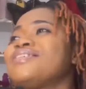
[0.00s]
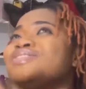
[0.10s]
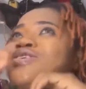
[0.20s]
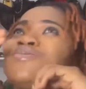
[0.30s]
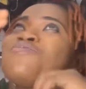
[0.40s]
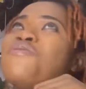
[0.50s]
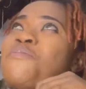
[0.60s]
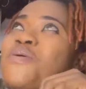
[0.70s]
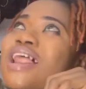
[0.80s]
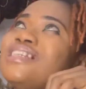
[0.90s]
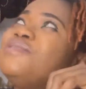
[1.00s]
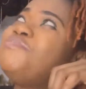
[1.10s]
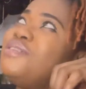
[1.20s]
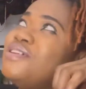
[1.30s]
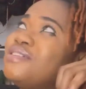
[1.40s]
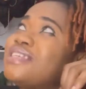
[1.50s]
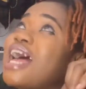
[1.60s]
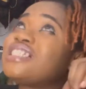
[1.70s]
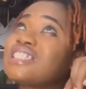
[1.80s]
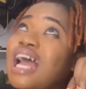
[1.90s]
Just look for Bolaji Billions.
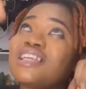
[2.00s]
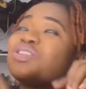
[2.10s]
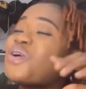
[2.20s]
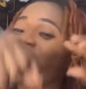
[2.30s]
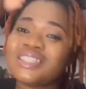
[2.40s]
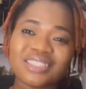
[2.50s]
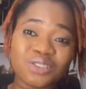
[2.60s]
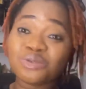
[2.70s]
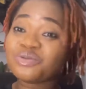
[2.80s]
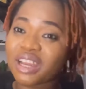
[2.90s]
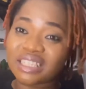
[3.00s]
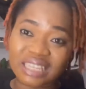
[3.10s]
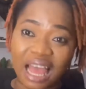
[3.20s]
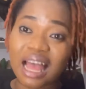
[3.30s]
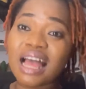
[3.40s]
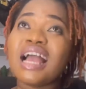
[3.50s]
Hashtag it or anything, you find her.